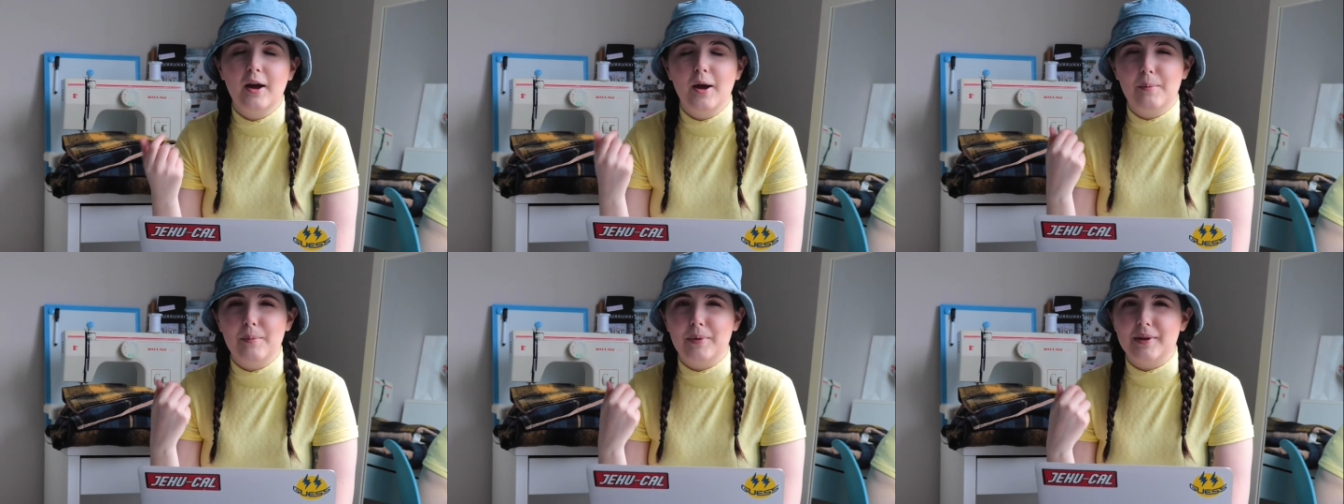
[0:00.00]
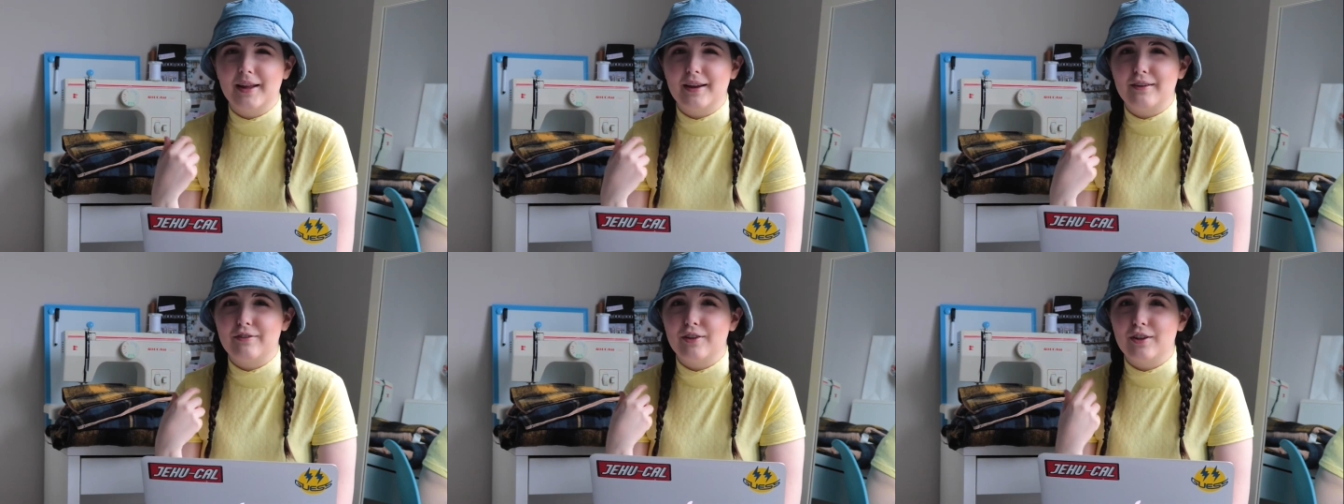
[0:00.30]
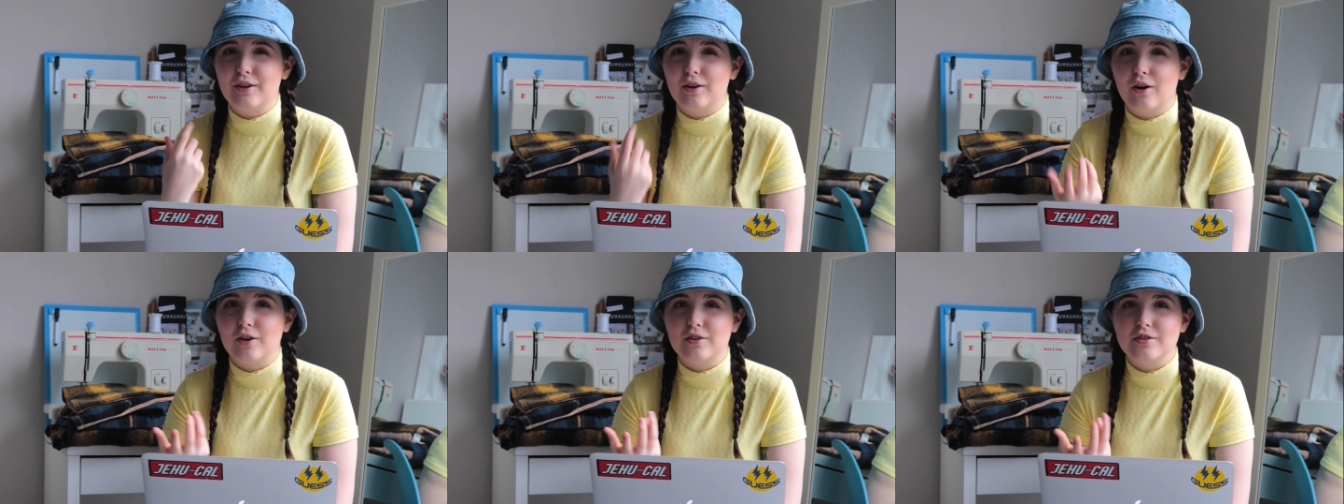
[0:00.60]
But like for the
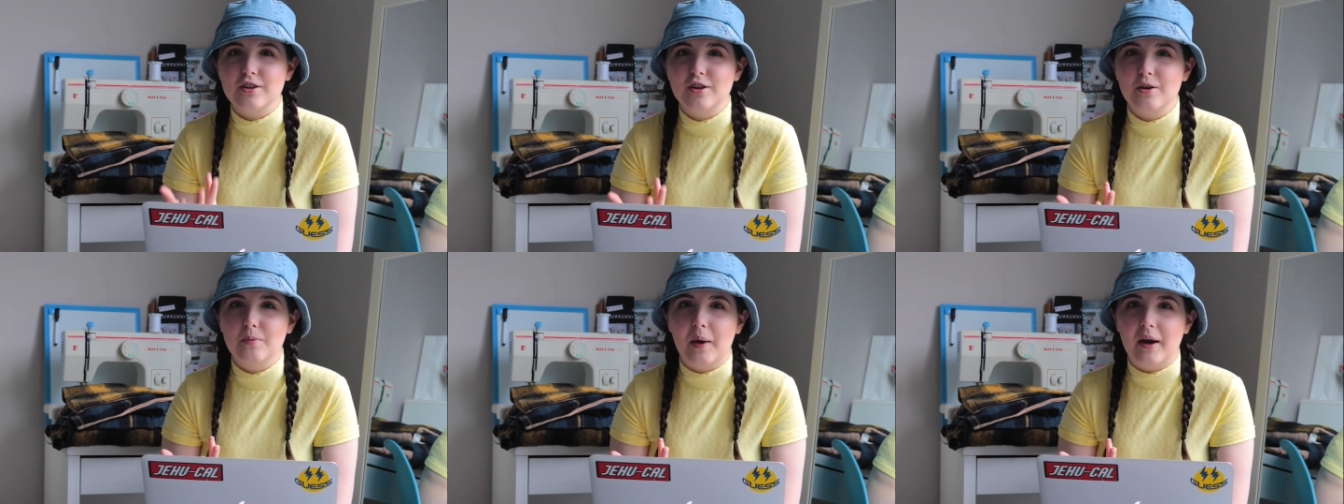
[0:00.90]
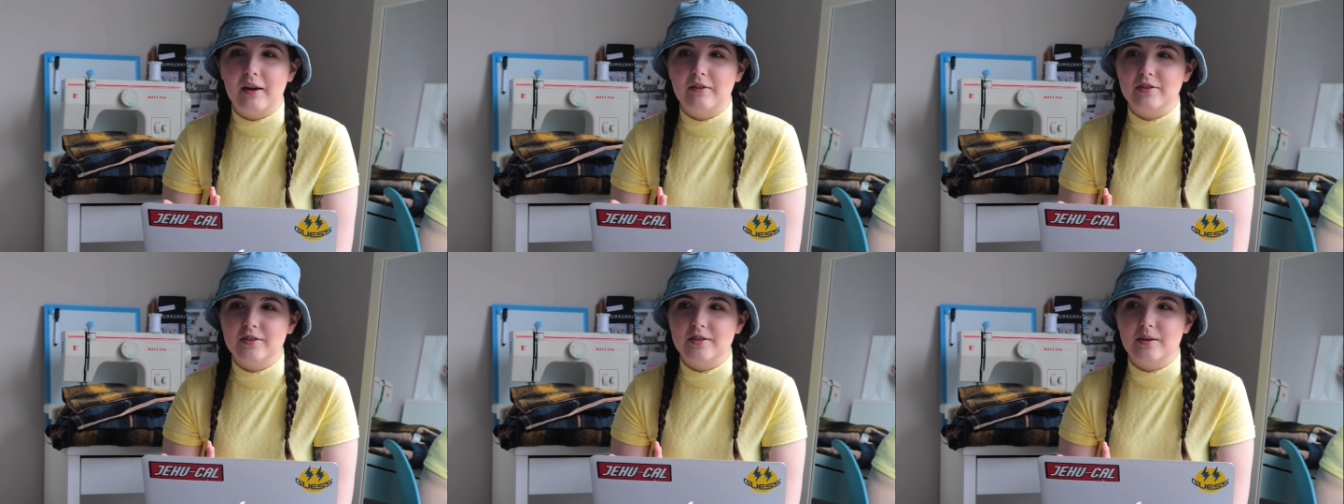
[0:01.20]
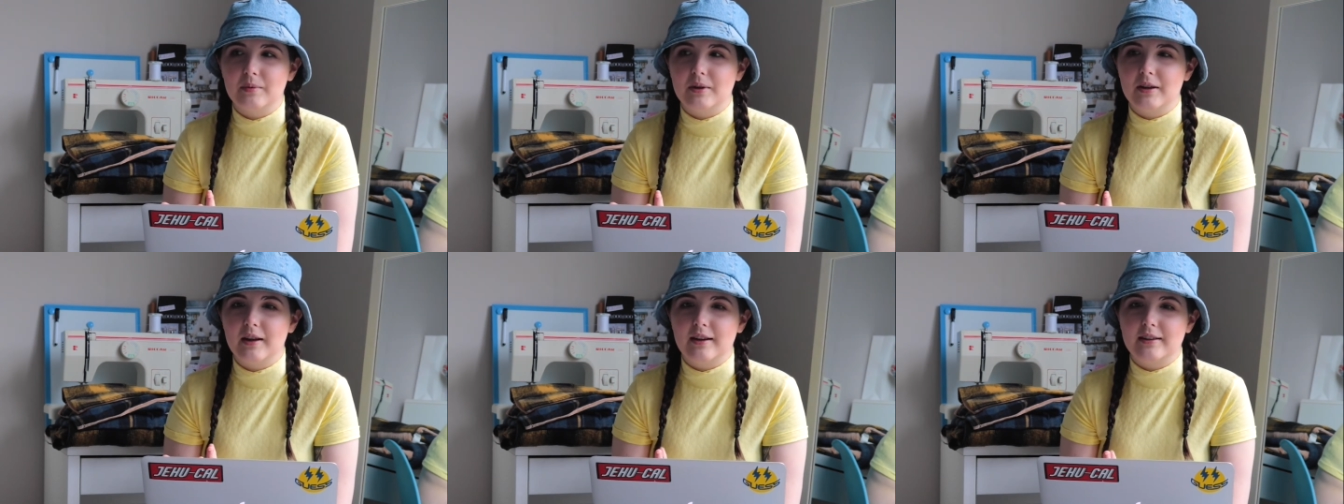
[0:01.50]
cost that you pay for
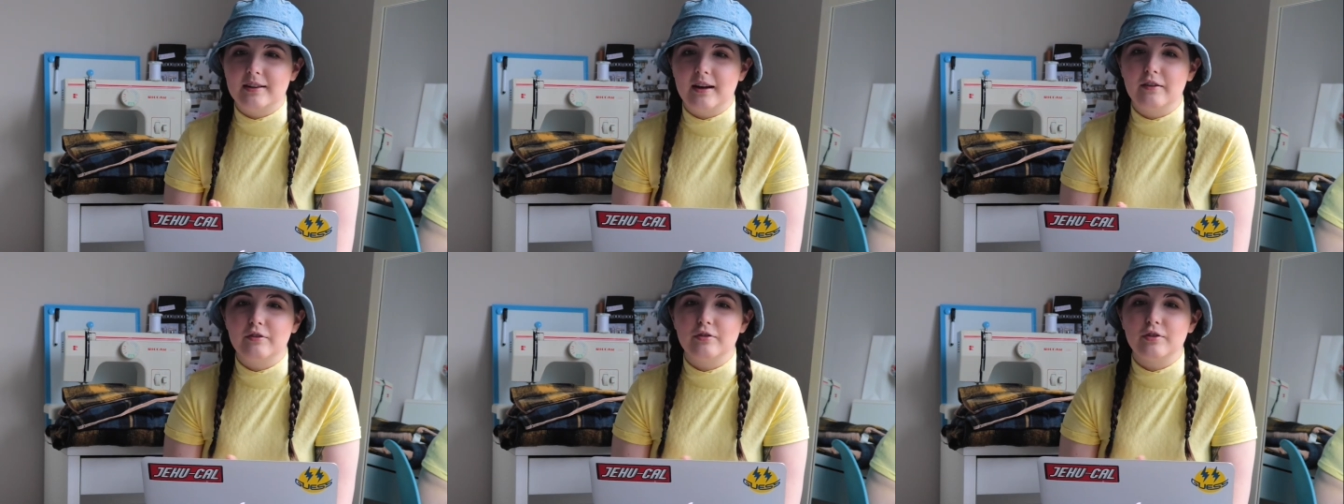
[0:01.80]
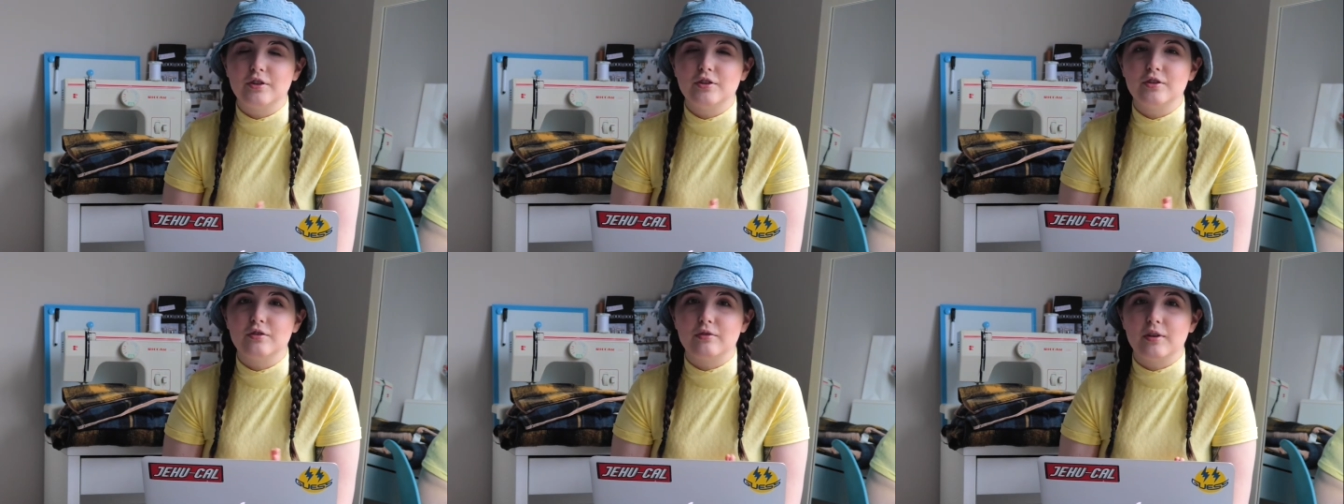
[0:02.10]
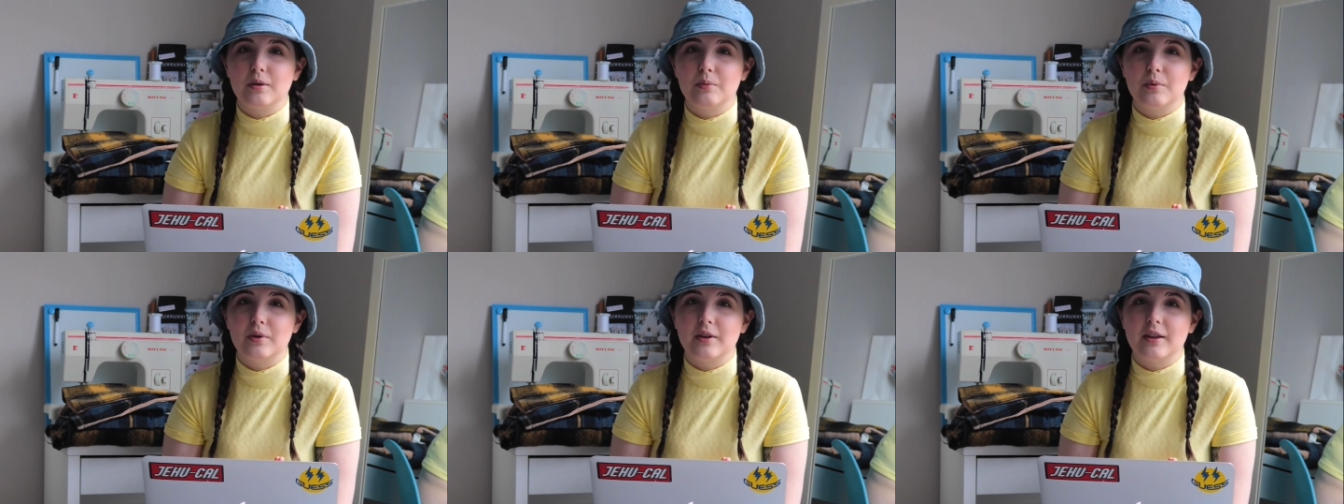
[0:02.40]
something like that, for it to
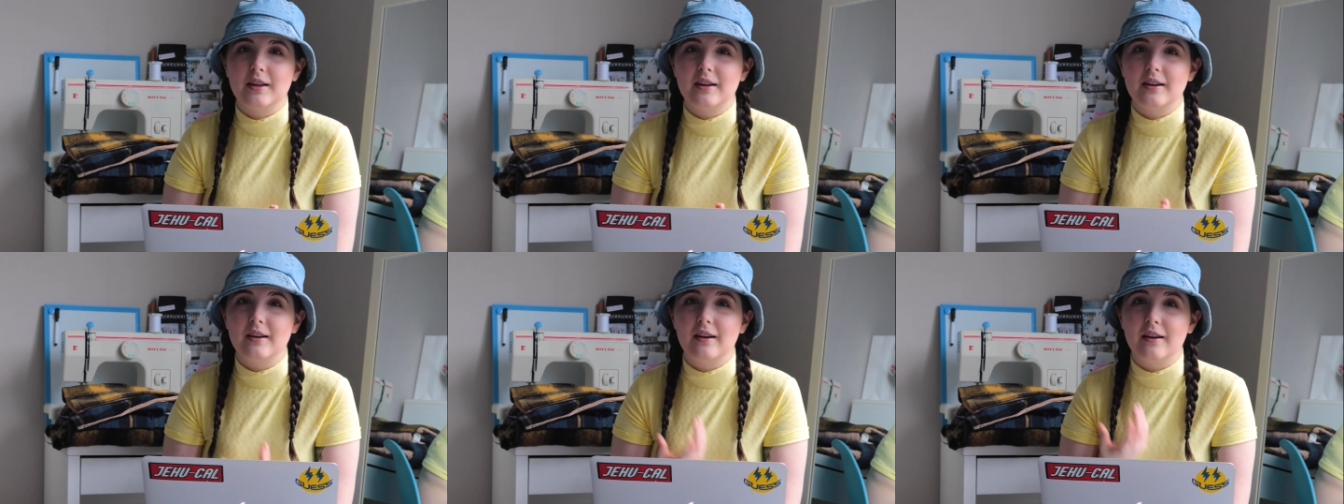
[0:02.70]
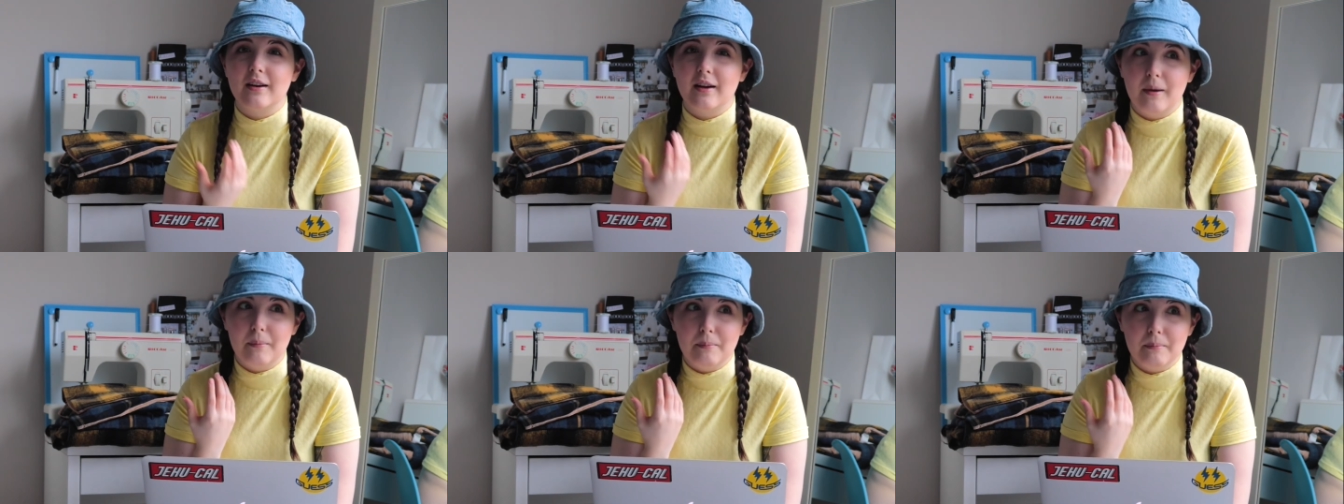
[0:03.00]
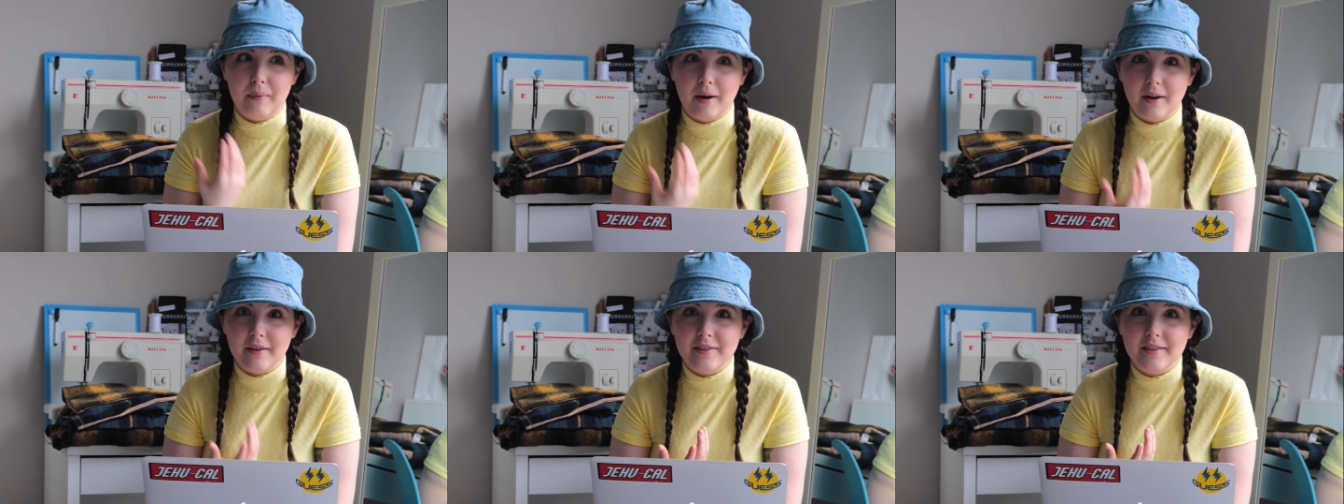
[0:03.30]
rip within a
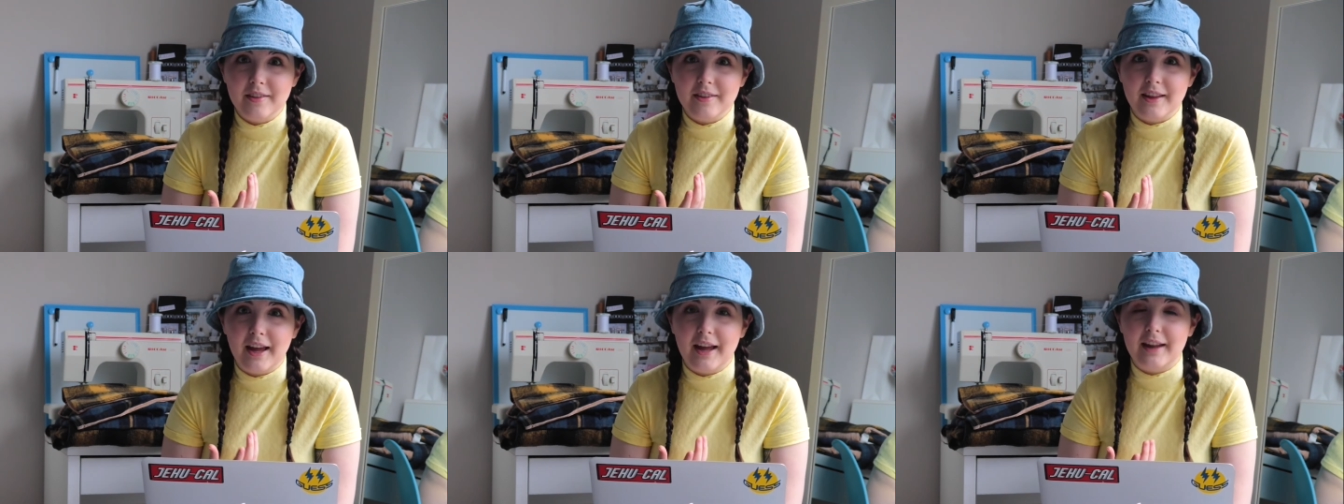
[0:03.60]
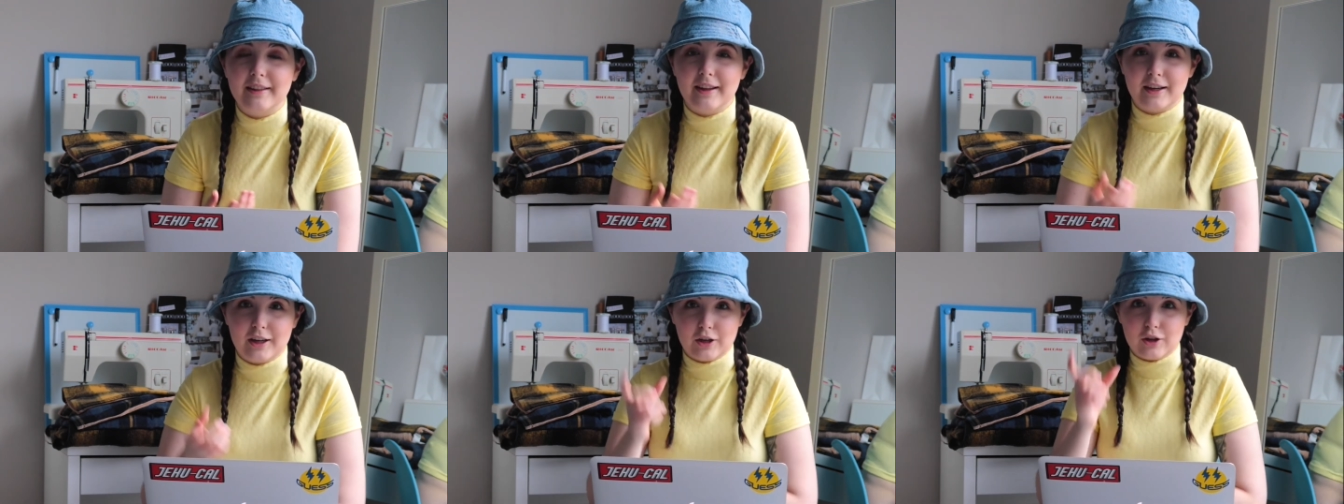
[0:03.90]
month, and like a